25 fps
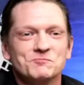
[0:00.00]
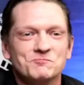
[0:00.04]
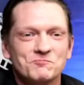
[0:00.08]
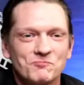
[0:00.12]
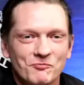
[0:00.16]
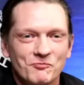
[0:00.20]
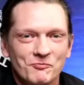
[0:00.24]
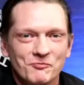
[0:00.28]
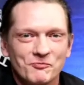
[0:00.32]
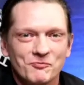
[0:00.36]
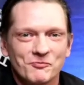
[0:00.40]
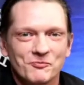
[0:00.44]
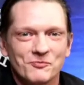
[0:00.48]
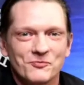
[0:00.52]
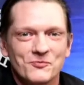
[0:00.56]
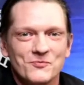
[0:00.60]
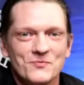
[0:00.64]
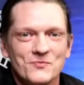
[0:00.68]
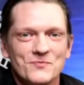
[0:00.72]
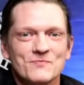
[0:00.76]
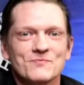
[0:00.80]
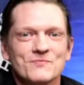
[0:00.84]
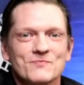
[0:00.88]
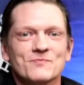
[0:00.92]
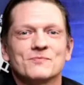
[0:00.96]

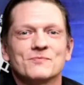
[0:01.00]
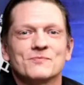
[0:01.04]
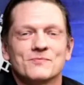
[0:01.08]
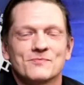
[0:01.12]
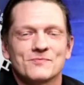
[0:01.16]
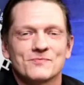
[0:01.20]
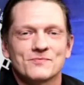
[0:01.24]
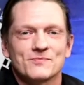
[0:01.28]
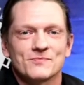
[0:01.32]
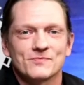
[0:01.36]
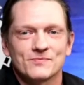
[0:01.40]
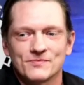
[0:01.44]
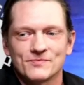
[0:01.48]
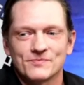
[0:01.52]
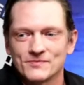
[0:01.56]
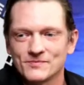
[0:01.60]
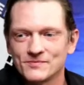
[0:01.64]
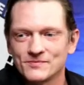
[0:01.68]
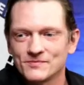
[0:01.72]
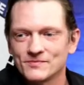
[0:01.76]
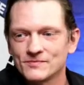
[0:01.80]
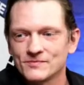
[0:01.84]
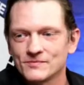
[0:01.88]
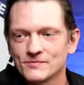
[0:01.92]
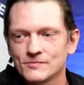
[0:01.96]

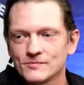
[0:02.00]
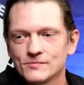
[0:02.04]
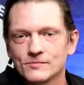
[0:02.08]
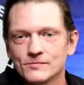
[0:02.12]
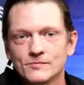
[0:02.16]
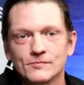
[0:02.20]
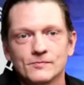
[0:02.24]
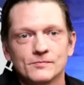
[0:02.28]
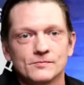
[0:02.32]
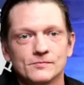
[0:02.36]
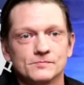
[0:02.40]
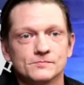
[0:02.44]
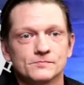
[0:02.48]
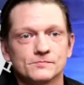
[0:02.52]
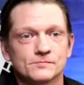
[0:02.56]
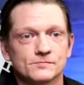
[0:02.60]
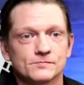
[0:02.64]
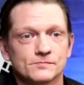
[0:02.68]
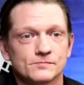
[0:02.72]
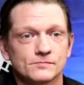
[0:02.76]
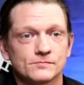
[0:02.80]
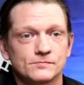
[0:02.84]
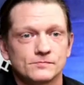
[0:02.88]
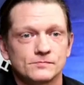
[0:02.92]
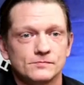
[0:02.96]

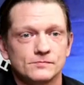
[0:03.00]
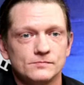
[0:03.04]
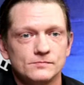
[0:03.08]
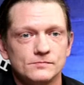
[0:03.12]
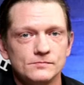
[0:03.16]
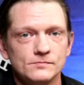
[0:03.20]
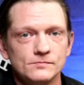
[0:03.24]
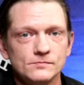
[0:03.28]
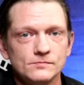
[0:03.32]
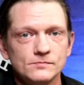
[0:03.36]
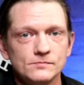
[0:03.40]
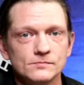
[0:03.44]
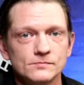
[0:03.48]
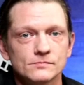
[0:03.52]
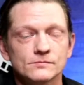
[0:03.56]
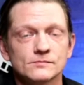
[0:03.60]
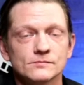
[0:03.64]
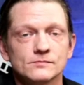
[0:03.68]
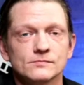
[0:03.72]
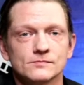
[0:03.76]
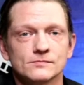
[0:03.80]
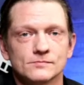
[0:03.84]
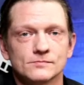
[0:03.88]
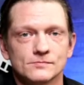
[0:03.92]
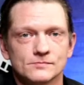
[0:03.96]

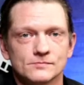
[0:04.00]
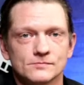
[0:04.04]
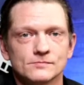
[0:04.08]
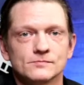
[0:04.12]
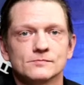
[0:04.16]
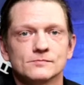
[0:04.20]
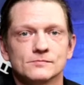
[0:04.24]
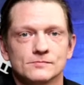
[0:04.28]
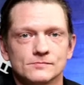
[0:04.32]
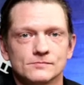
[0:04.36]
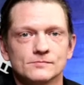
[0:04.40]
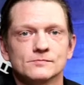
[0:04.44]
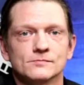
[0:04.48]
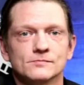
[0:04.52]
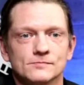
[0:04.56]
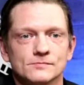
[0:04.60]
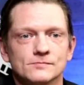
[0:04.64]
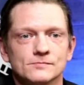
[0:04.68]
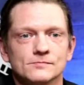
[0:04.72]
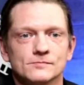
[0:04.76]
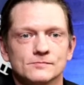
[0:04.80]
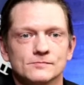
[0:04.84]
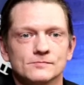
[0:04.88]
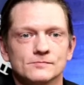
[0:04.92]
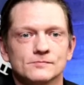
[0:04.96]

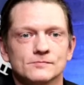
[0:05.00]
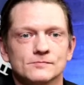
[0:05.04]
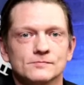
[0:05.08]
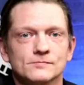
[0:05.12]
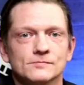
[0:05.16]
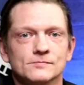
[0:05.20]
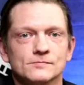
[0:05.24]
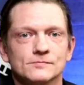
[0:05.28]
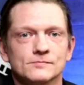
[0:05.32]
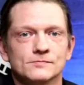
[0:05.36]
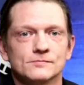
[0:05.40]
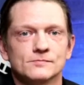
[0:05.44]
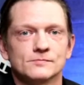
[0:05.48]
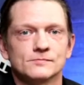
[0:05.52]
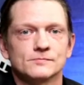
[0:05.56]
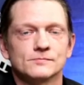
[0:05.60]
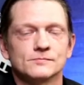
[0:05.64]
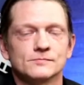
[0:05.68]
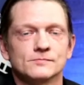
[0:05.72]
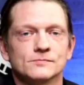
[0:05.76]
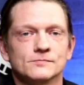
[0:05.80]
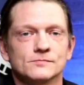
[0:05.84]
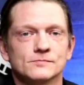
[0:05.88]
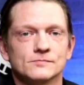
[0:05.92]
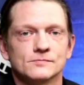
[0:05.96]

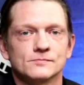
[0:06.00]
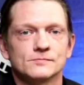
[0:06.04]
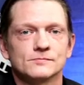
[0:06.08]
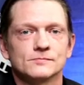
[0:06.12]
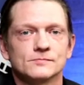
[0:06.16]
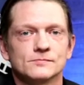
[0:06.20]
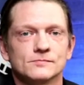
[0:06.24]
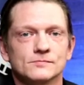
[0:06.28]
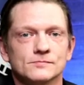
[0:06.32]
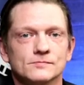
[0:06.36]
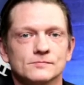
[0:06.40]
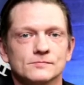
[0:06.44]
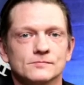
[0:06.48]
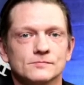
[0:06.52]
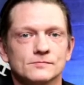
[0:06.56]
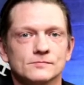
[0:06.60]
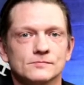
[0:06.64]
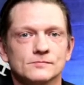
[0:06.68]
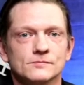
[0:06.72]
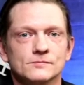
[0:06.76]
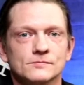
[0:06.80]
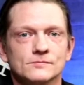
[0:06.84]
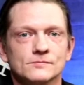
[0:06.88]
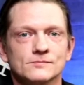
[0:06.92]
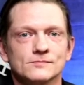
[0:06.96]

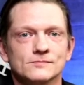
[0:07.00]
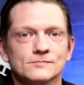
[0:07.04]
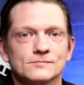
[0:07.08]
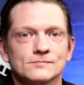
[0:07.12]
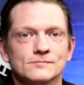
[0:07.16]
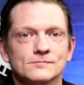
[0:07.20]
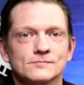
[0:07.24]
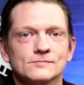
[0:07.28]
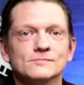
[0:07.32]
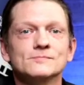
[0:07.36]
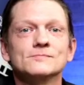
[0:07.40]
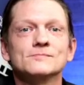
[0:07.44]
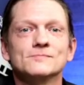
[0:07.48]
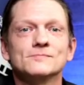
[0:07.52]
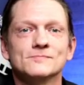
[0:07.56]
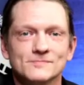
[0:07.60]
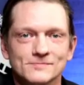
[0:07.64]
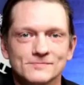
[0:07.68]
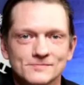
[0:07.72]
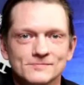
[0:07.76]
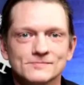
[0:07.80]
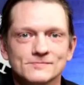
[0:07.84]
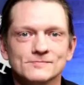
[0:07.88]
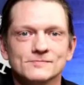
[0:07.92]
The person shown says nothing.